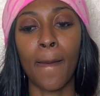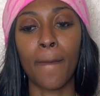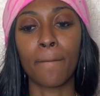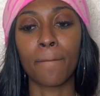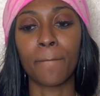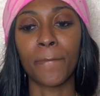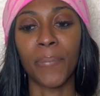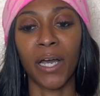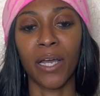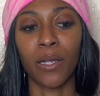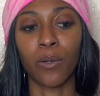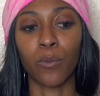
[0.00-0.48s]

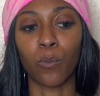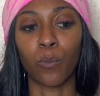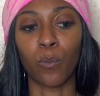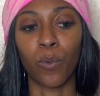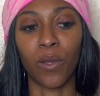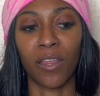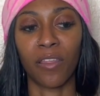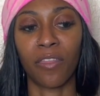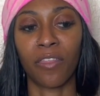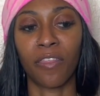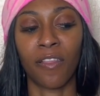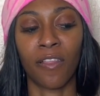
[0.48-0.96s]
But
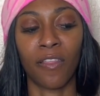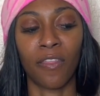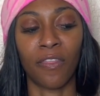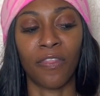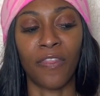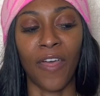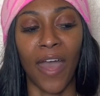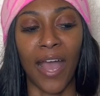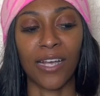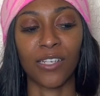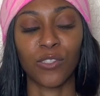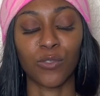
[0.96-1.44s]
with
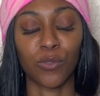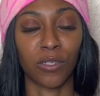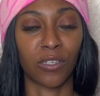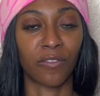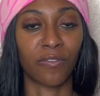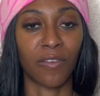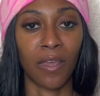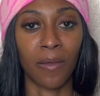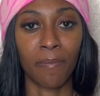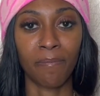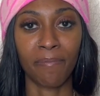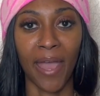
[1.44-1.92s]
that sort
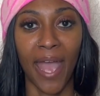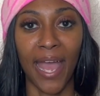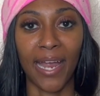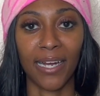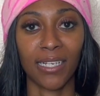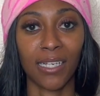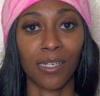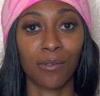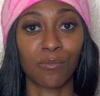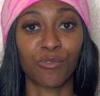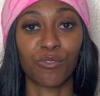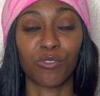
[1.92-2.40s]
of
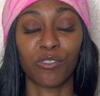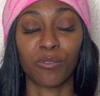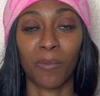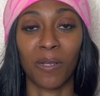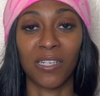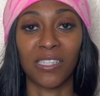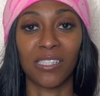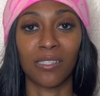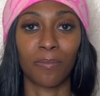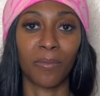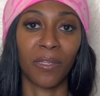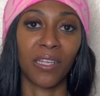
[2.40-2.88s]
impact comes
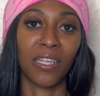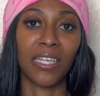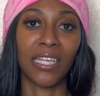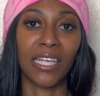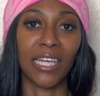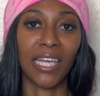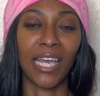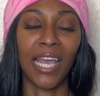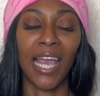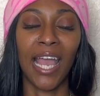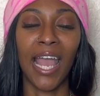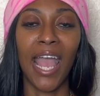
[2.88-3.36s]

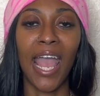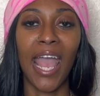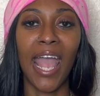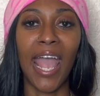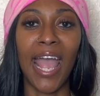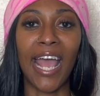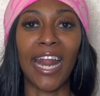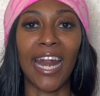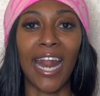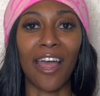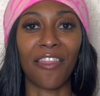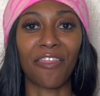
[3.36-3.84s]
responsibility.
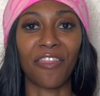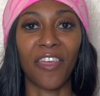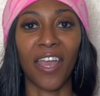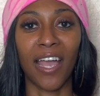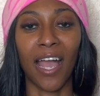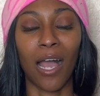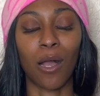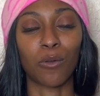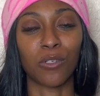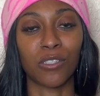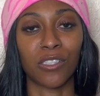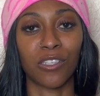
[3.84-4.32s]
And I think
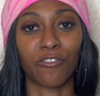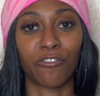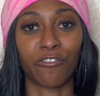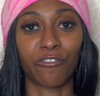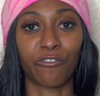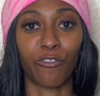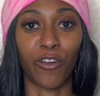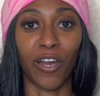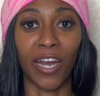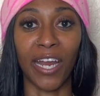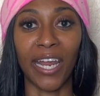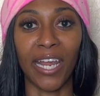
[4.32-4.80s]
I was
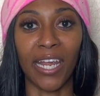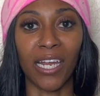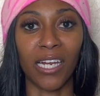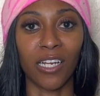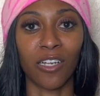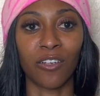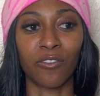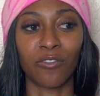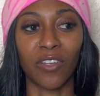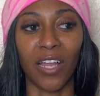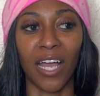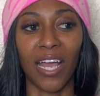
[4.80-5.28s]
afraid
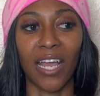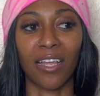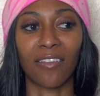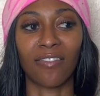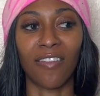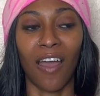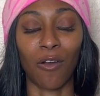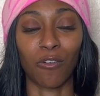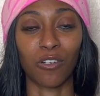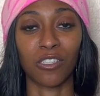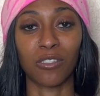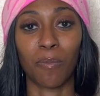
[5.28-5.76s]
of like
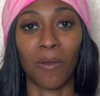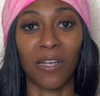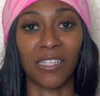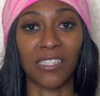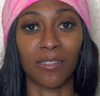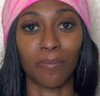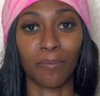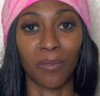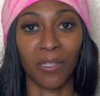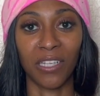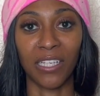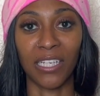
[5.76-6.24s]
that
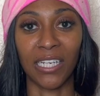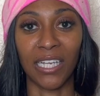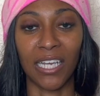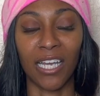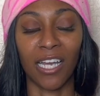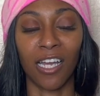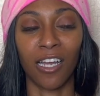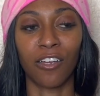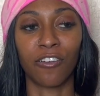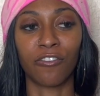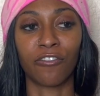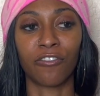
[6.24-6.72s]
responsibility
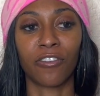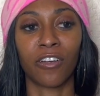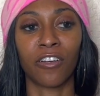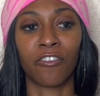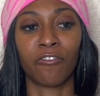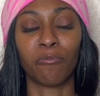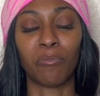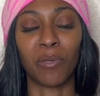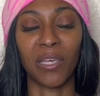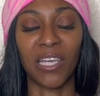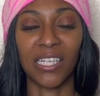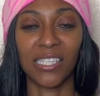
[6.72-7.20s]

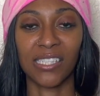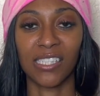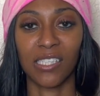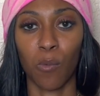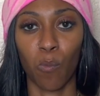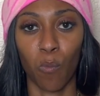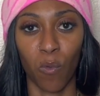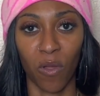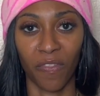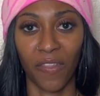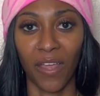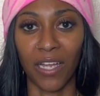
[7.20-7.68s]
of being
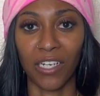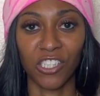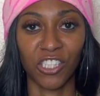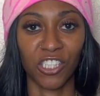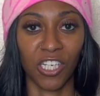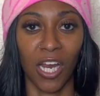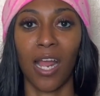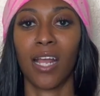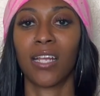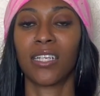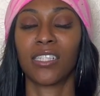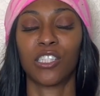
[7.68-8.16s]
someone that
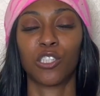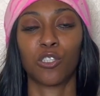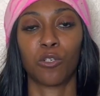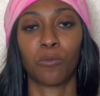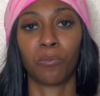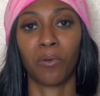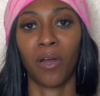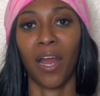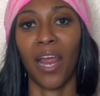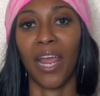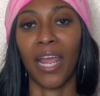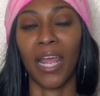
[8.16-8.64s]
shines so
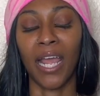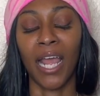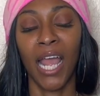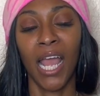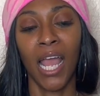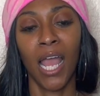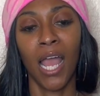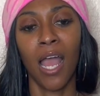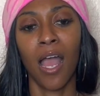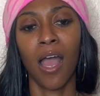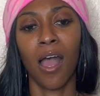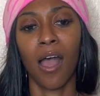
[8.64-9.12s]
bright.
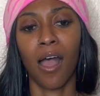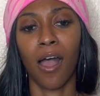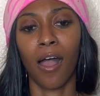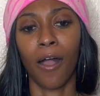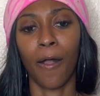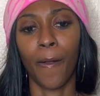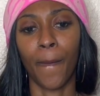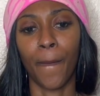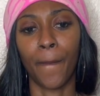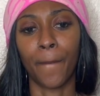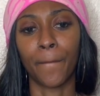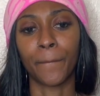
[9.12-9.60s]

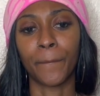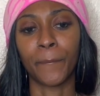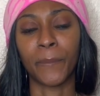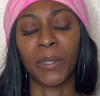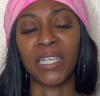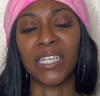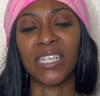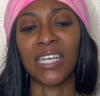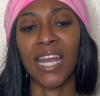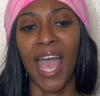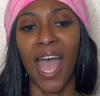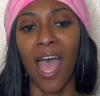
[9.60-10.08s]

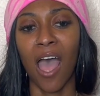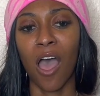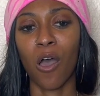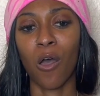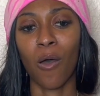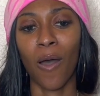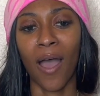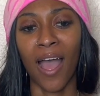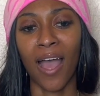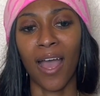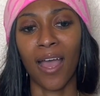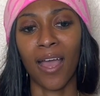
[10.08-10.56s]
But
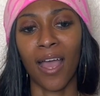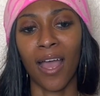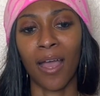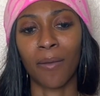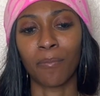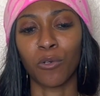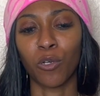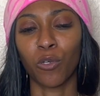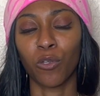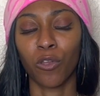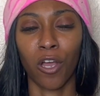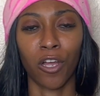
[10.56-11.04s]
now
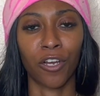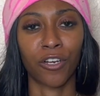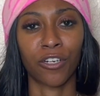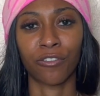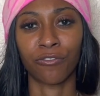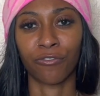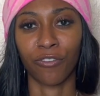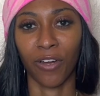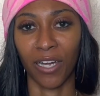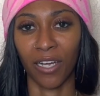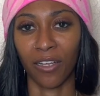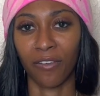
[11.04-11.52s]
I'm no longer
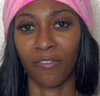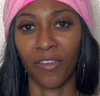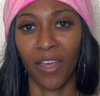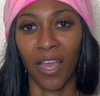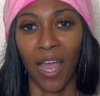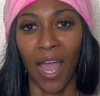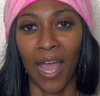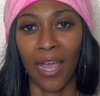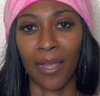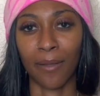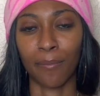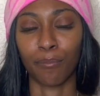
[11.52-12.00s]
afraid of
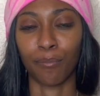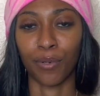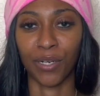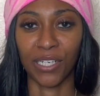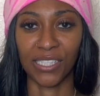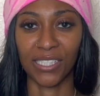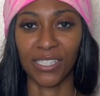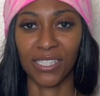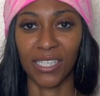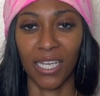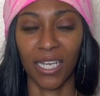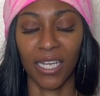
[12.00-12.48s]
it. I
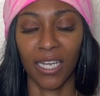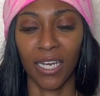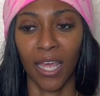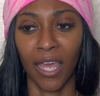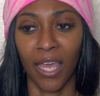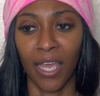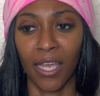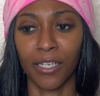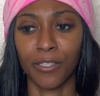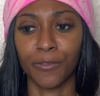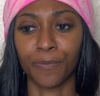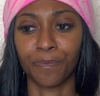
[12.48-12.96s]
embrace it,
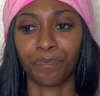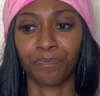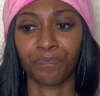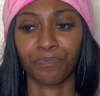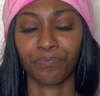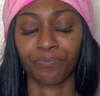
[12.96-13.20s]
and